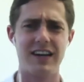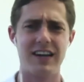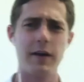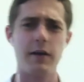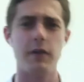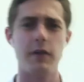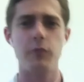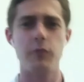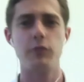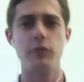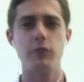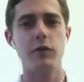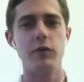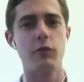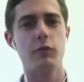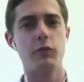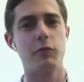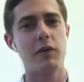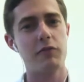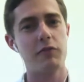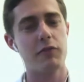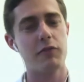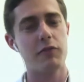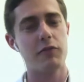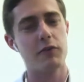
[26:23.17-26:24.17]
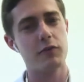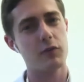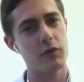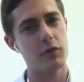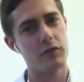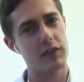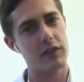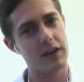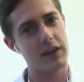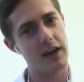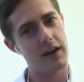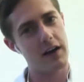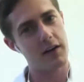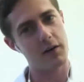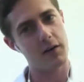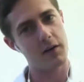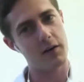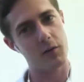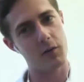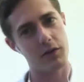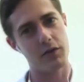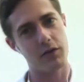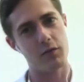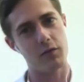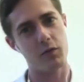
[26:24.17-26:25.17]
It was my first sort of encounter
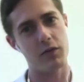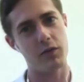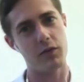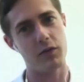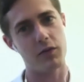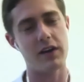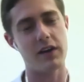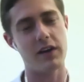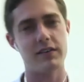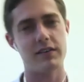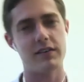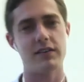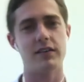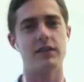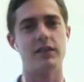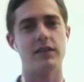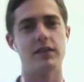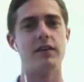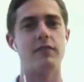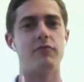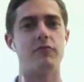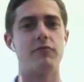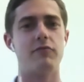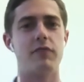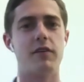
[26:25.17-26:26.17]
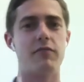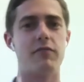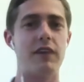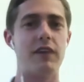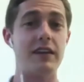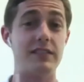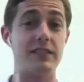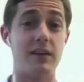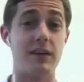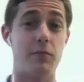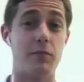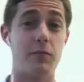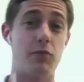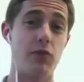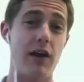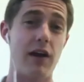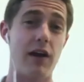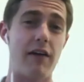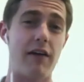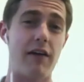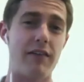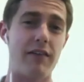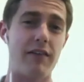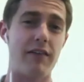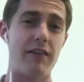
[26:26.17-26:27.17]
with the idea of
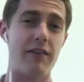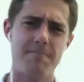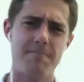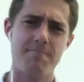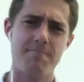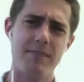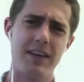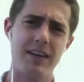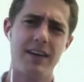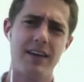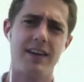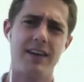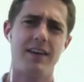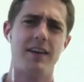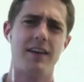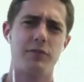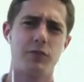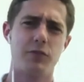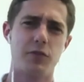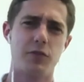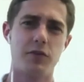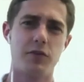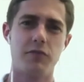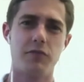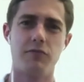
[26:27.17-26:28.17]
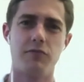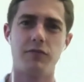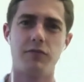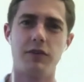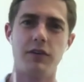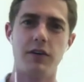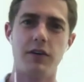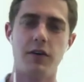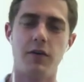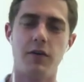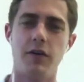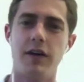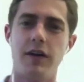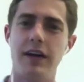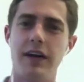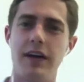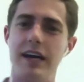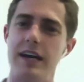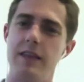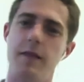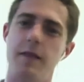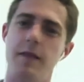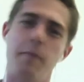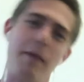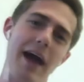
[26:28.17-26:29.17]
atemporality, of sort of
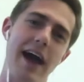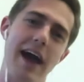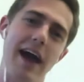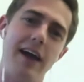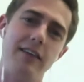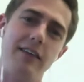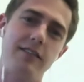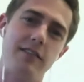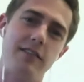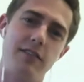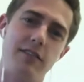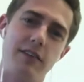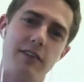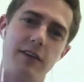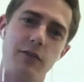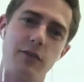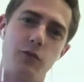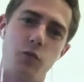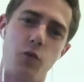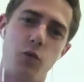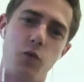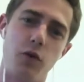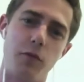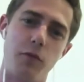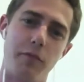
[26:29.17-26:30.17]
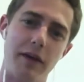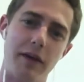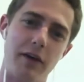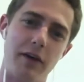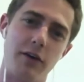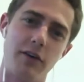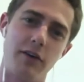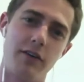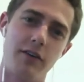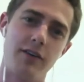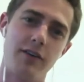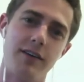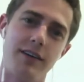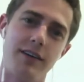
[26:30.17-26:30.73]
in the past things were better.